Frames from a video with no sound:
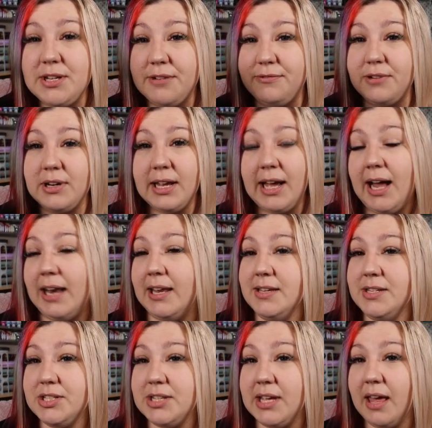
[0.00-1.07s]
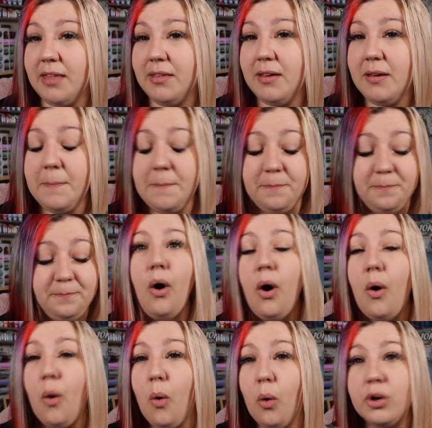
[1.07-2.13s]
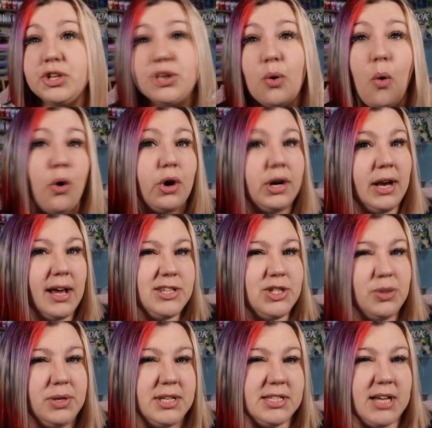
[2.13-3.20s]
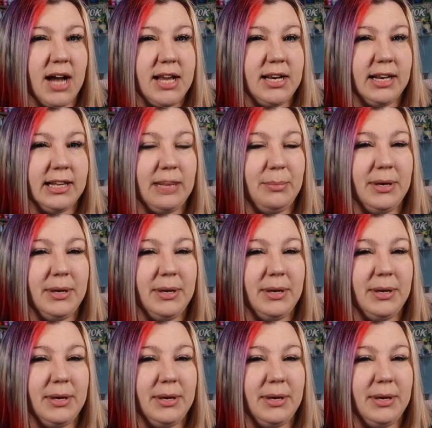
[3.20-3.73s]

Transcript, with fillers: different colors together or to organize your design a little